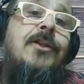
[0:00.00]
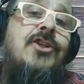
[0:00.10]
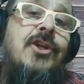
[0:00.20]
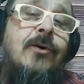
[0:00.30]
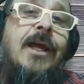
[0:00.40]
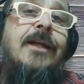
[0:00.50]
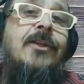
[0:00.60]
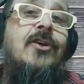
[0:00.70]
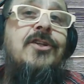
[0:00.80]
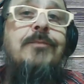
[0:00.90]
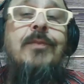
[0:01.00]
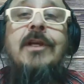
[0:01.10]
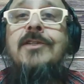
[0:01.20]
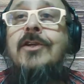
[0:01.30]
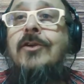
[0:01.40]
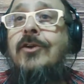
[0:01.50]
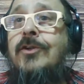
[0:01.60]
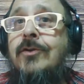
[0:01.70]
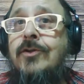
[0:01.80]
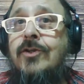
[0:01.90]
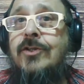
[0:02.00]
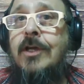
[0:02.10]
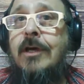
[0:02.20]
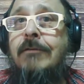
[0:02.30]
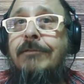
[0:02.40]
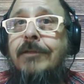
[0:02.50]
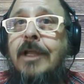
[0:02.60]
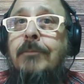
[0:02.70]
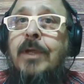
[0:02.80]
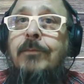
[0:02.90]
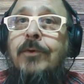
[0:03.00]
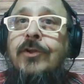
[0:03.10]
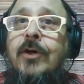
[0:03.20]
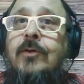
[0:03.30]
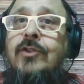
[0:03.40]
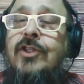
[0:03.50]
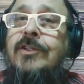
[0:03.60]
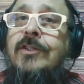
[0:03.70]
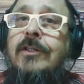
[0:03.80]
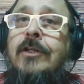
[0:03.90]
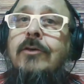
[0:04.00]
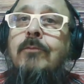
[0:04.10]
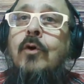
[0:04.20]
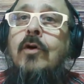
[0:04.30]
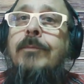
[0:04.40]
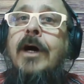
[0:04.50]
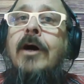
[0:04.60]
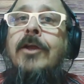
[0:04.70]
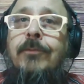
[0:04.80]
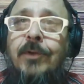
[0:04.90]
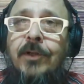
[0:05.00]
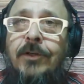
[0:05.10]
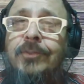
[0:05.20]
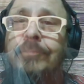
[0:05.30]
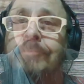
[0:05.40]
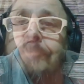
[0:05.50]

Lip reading: JoAnn, could you please introduce yourself? Let people know just a little more about you, please.